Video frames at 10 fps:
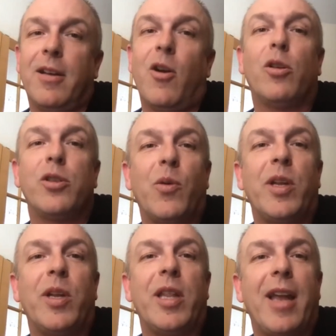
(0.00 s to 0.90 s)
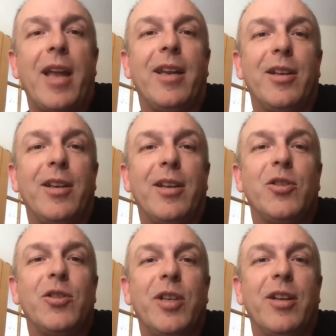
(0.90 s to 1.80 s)
also in that
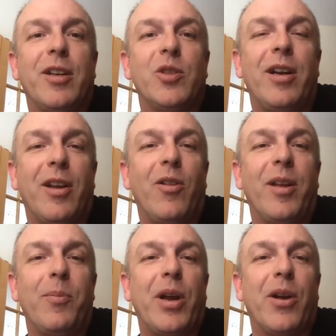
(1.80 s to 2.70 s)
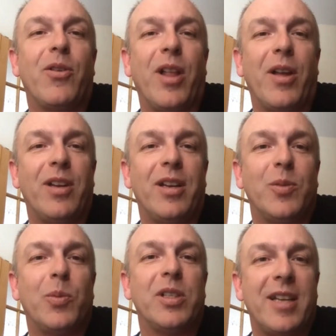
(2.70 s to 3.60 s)
industry, there's been very little empirical
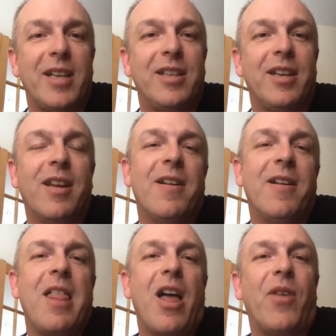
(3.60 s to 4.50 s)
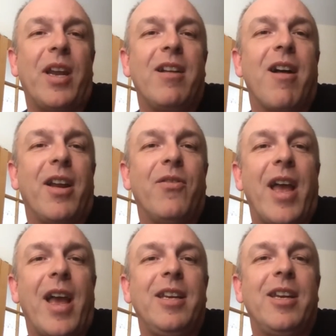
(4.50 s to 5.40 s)
evidence presented of any kind
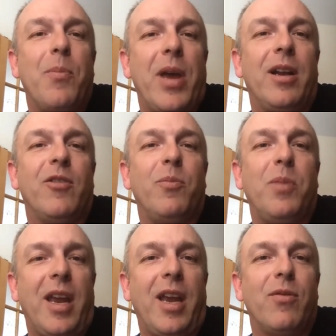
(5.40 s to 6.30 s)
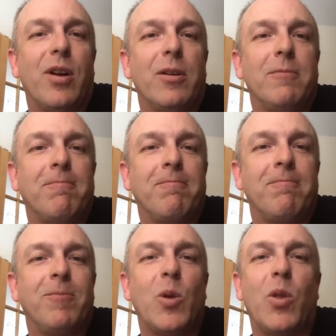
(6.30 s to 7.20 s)
of anti-competitive behavior.
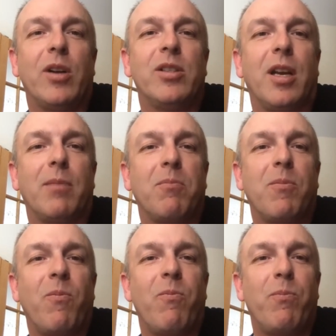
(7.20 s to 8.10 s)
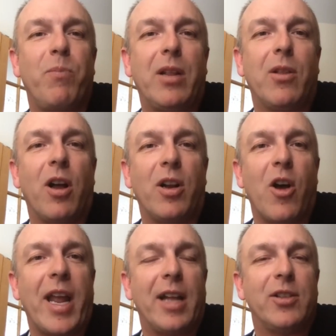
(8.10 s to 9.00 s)
So there's a big, long
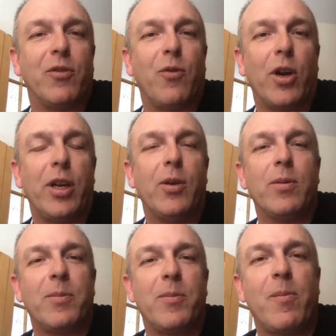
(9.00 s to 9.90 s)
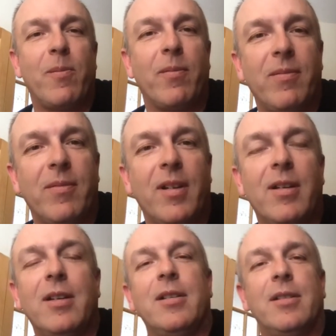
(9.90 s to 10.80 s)
non-answer for you.
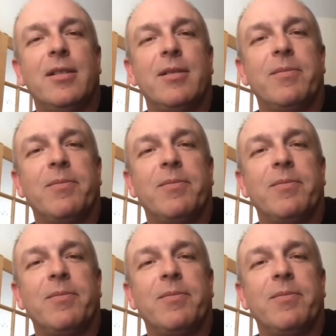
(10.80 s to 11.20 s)
Still